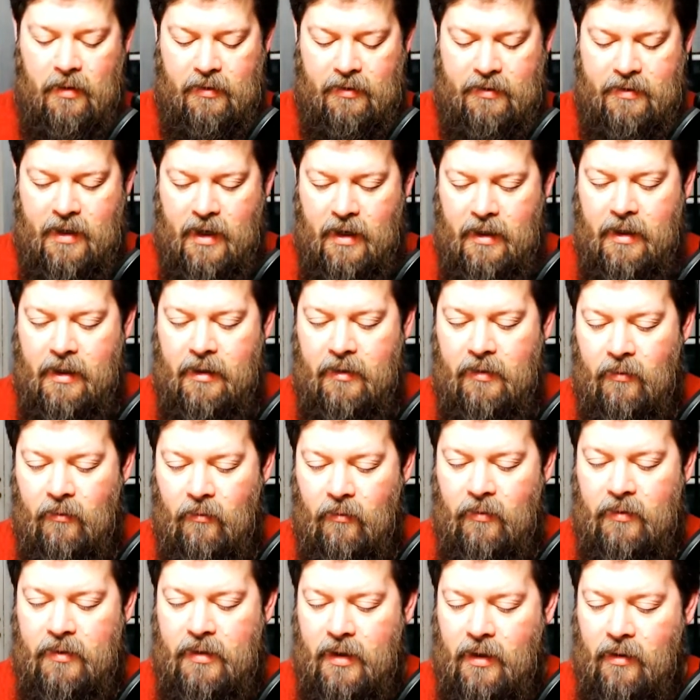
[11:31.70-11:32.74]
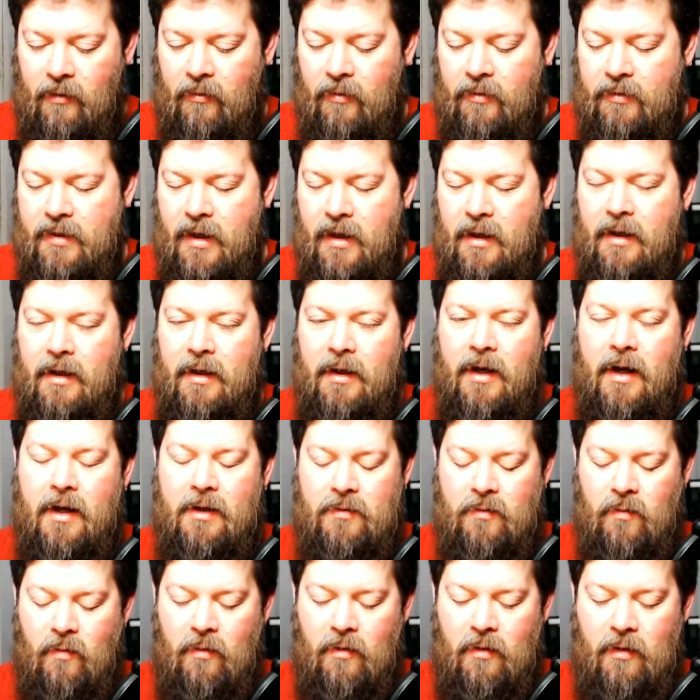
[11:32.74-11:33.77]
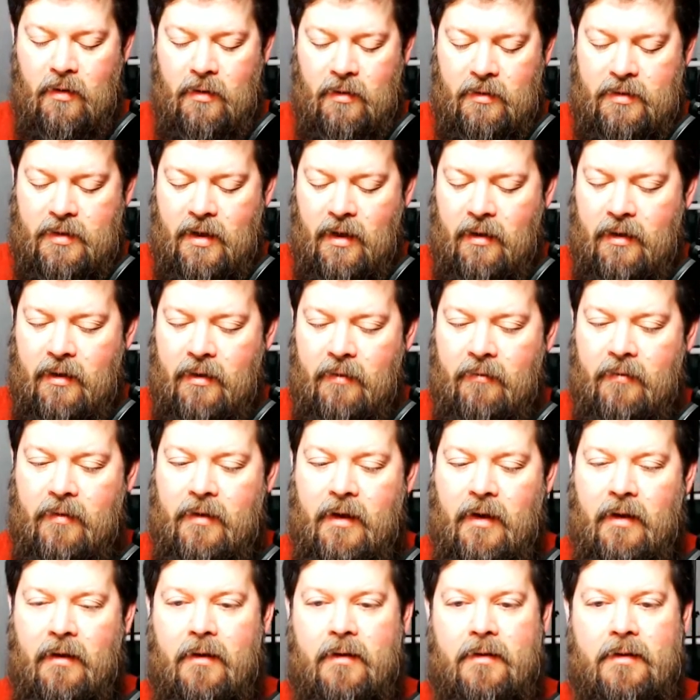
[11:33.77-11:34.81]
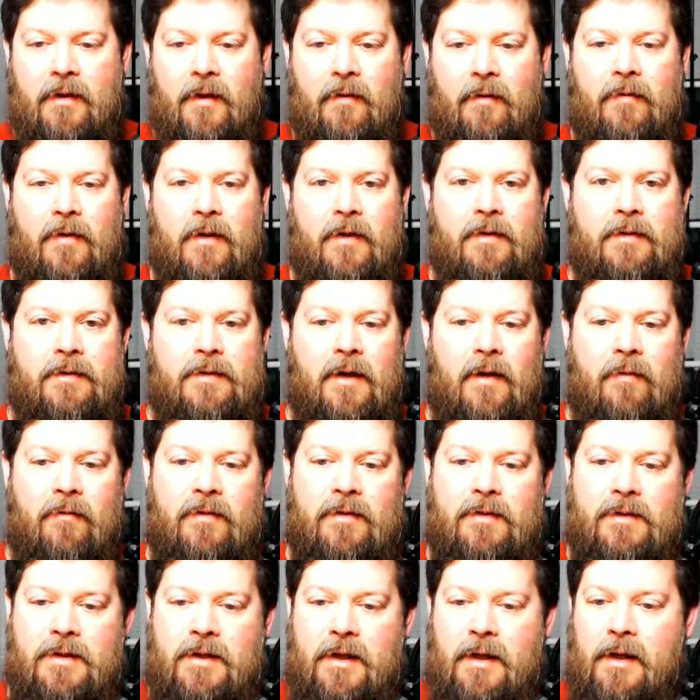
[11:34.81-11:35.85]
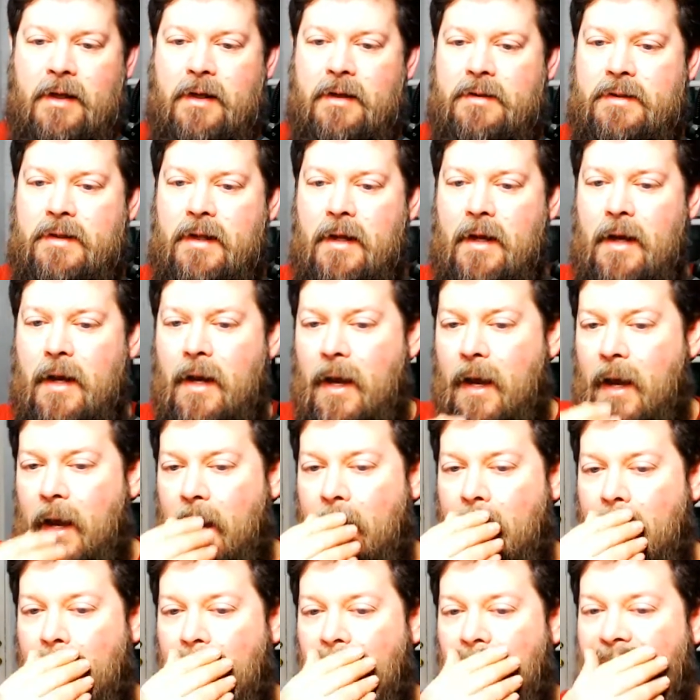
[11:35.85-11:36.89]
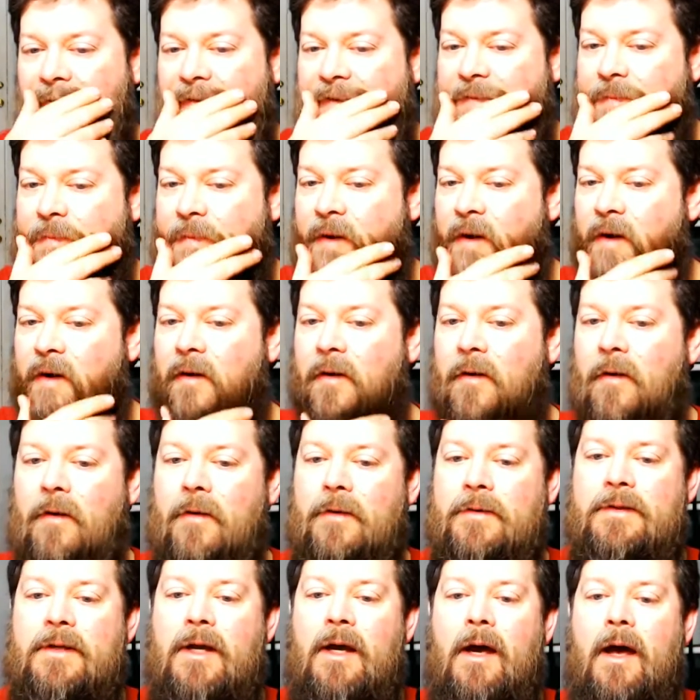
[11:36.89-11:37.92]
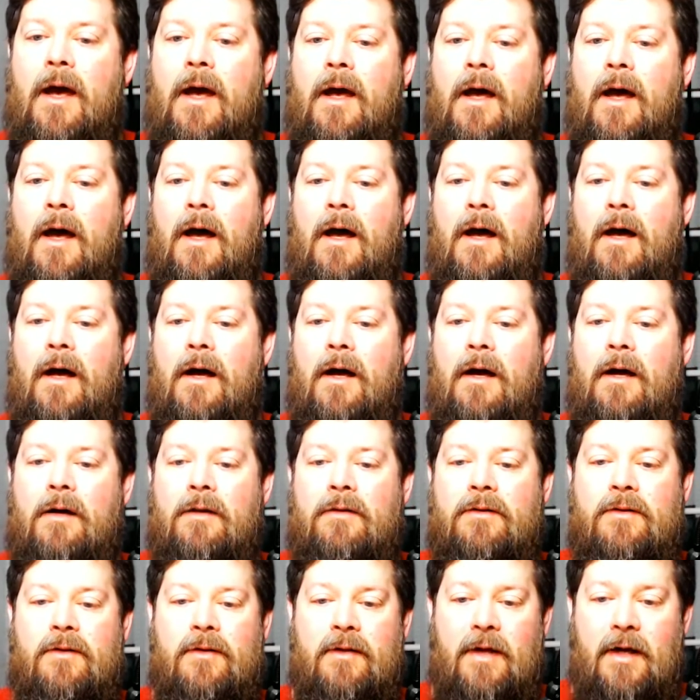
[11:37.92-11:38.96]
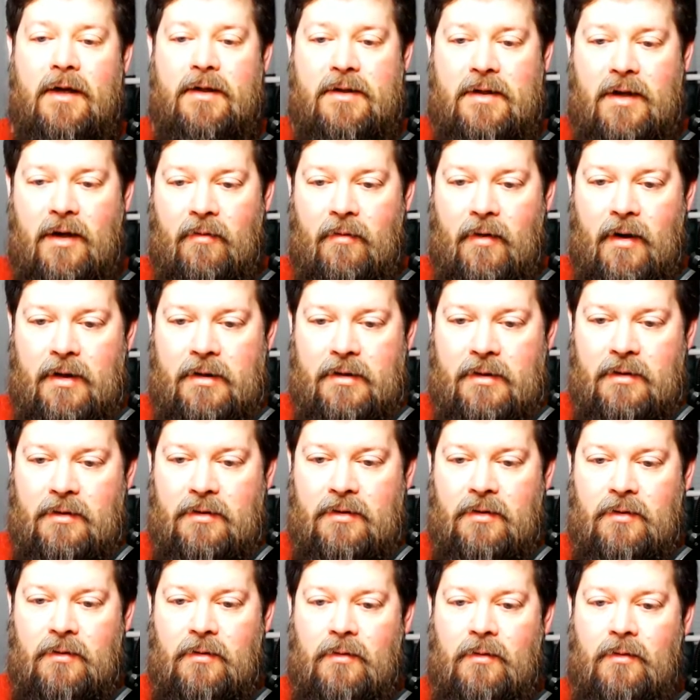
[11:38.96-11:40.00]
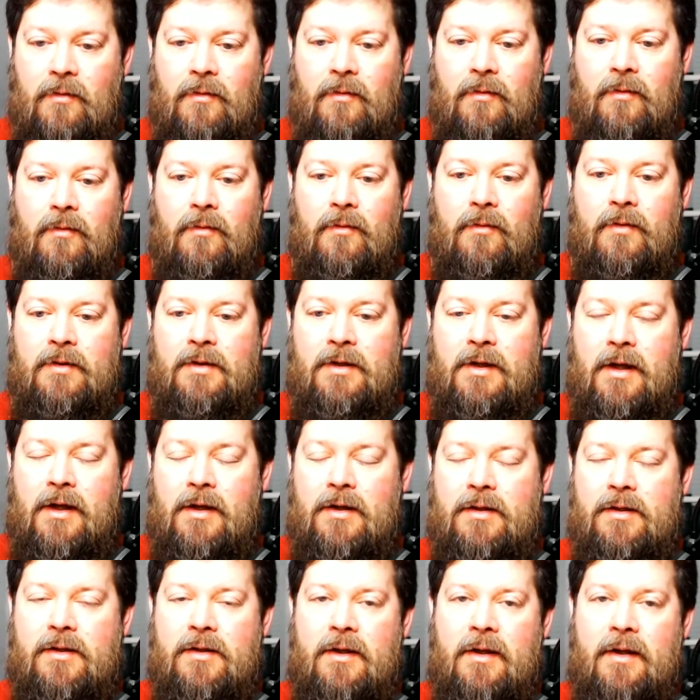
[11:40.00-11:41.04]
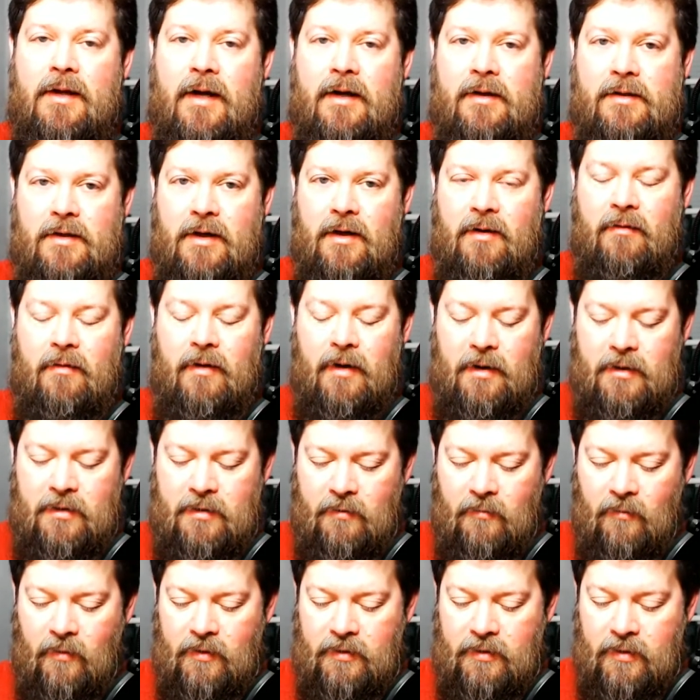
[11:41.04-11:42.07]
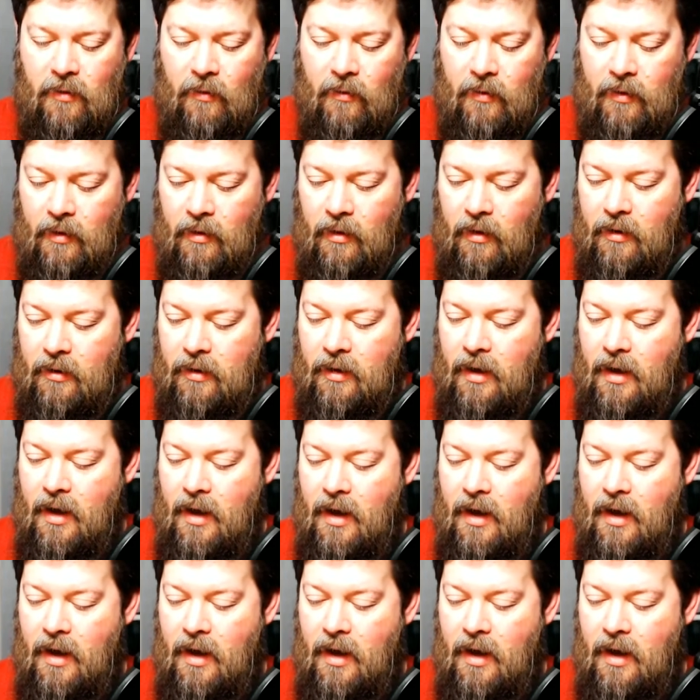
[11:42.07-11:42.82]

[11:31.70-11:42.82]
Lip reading: taking God's word and telling of his deeds and of his miracles to the next generation, to teach the next generation what's going on.